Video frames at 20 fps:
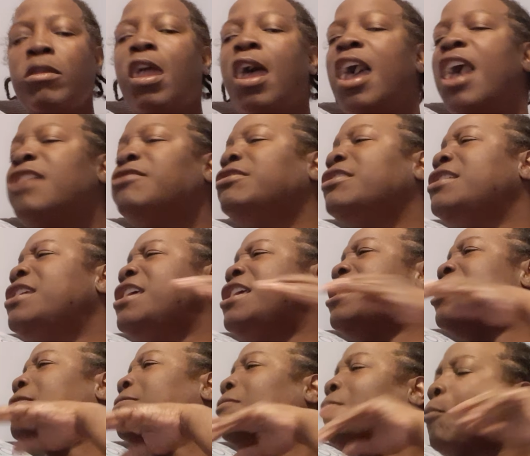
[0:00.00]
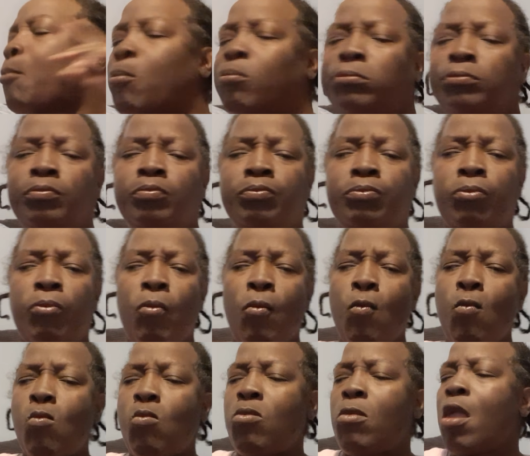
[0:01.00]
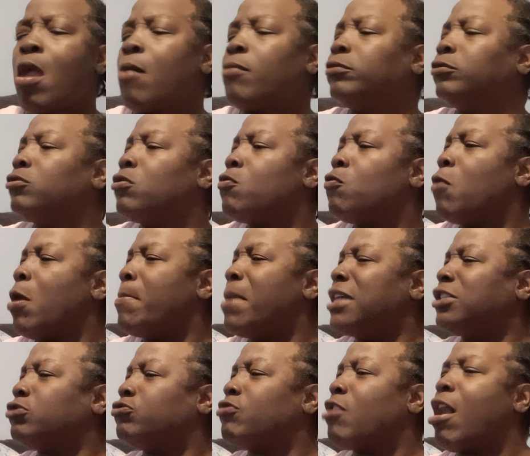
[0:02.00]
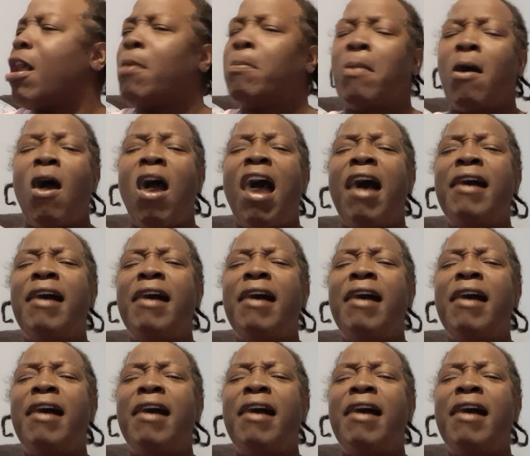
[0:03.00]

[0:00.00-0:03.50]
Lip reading: Anthony, where my straw, boy?